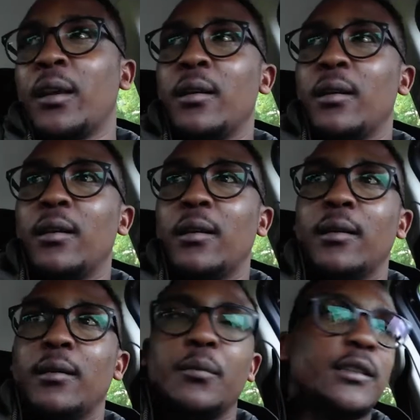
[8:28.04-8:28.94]
uh,
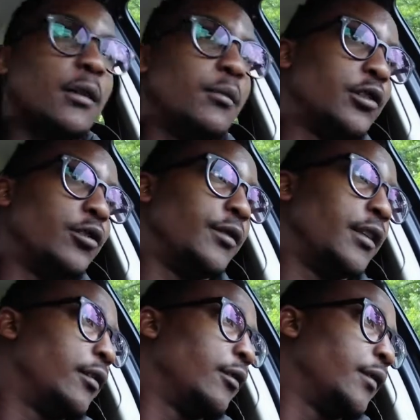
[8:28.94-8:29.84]
betterment of the
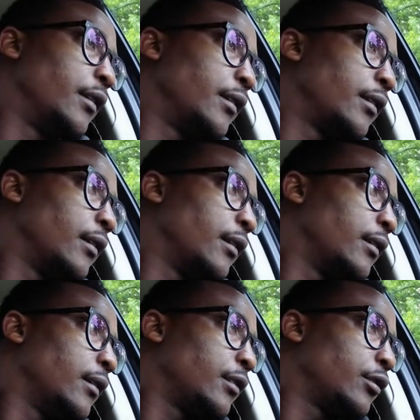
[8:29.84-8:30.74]
of the
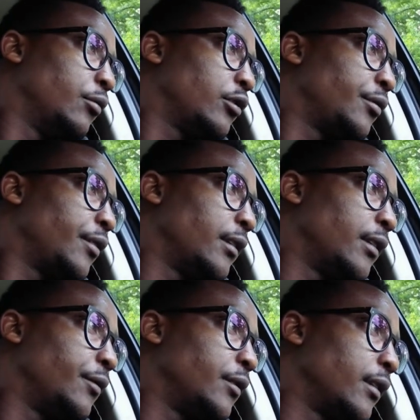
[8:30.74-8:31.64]
uh, atmosphere and
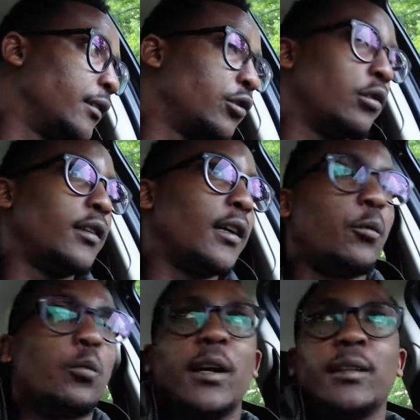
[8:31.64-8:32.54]
everything so they
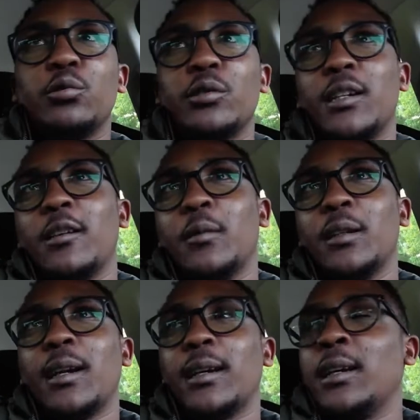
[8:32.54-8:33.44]
went to the government
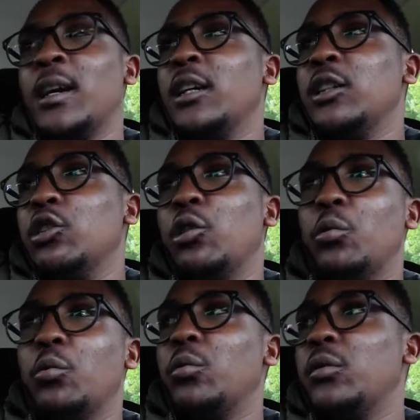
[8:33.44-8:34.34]
like
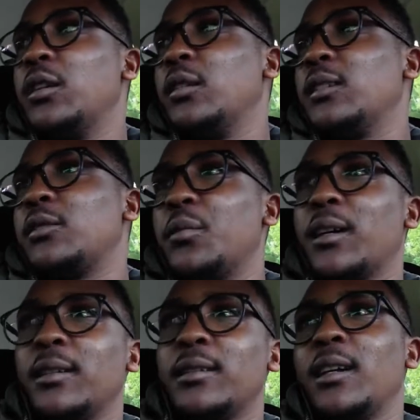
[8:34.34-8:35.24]
yo let, us make a
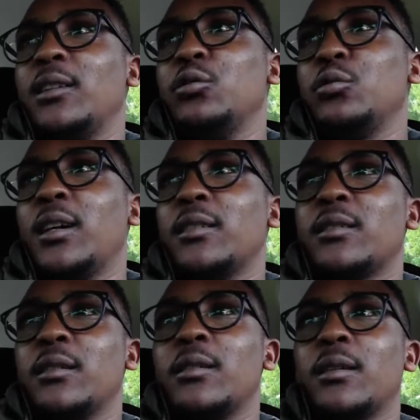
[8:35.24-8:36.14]
deal you guys
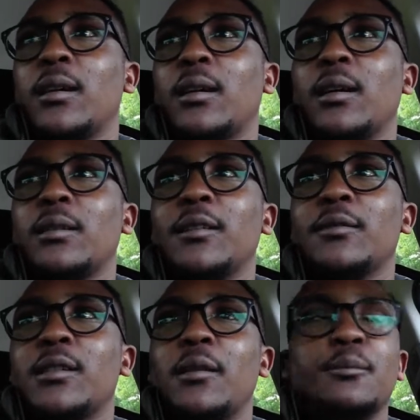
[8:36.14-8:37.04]
can uh, can give
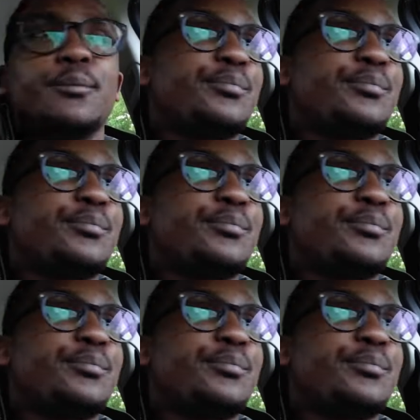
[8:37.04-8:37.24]
some